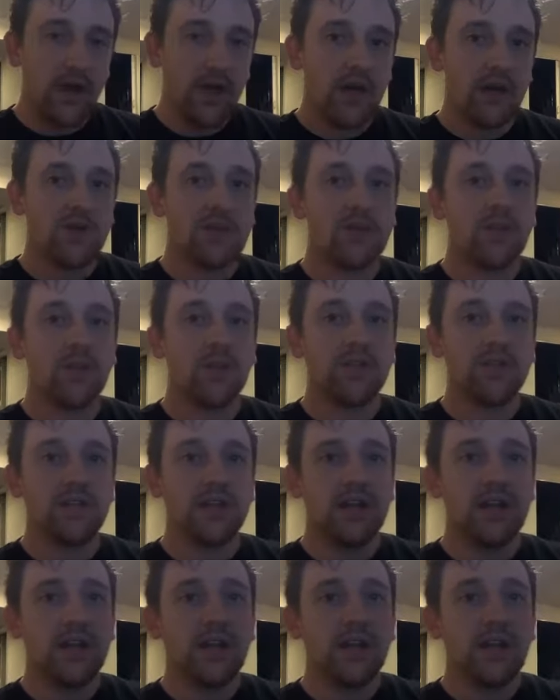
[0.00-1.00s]
And so it's
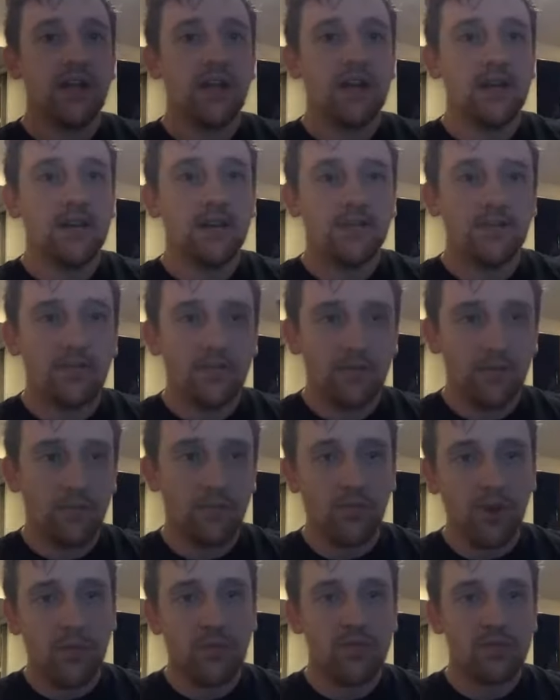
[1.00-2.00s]
like
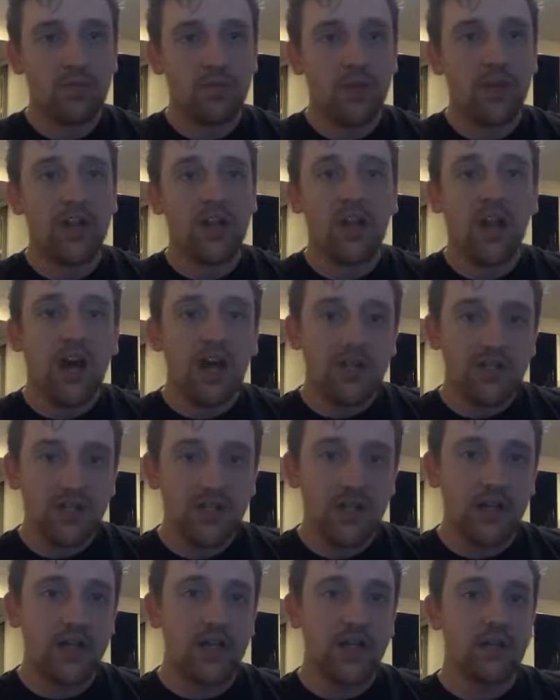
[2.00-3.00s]
premise one
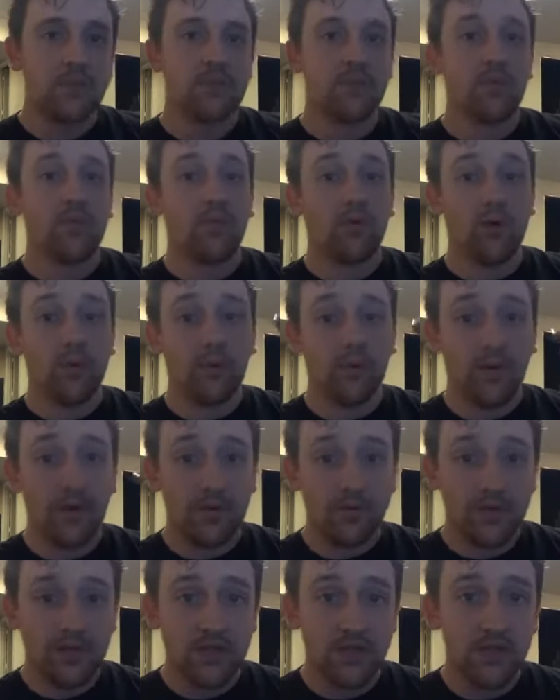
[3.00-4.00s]
logically comes before
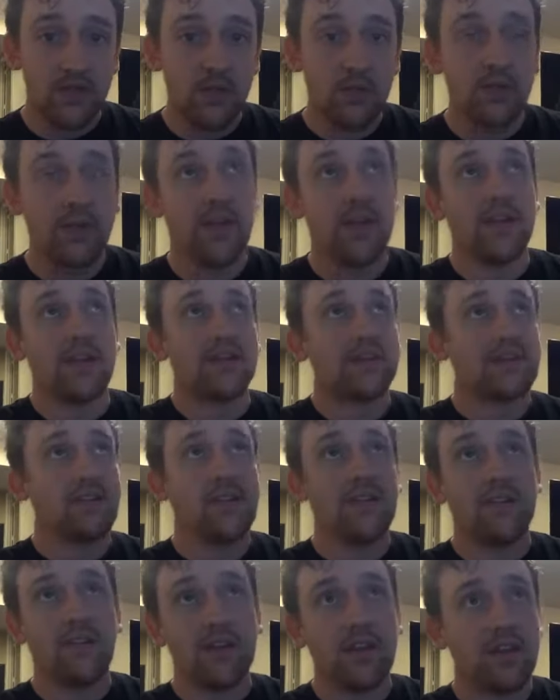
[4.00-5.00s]
premise two, but that doesn't
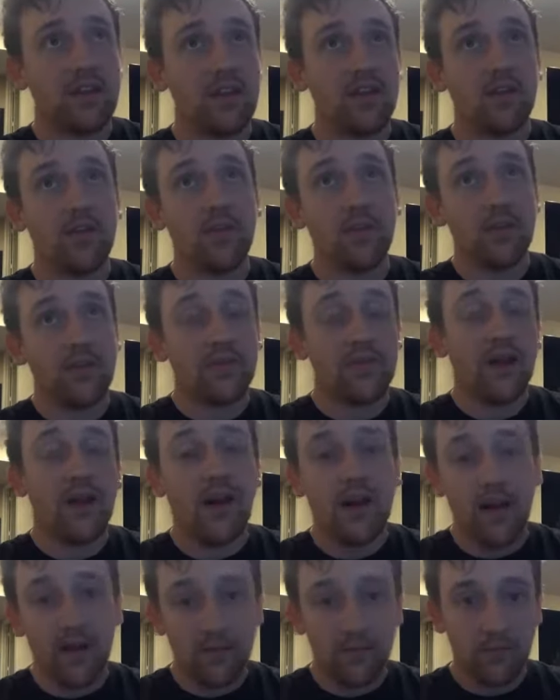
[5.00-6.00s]
have anything to do with
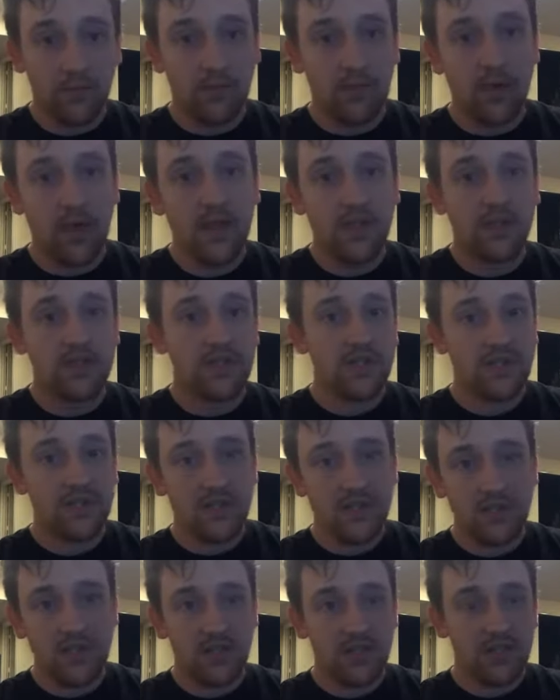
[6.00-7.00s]
time, right? It's
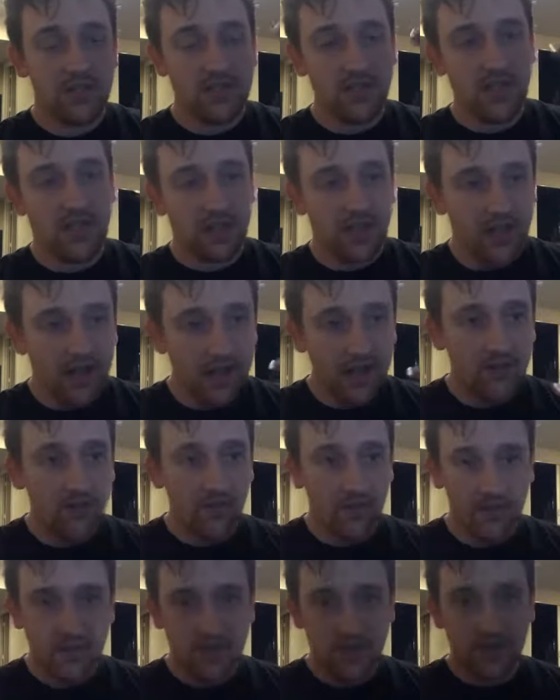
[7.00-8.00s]
just it's just a line of
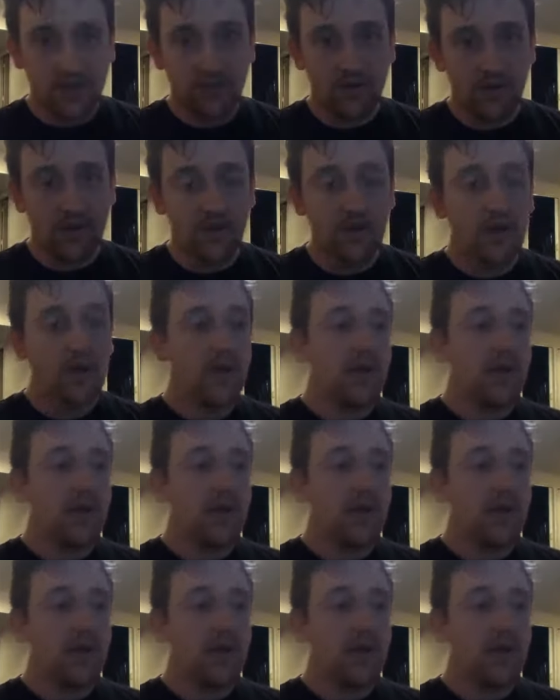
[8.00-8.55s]
reasoning, right?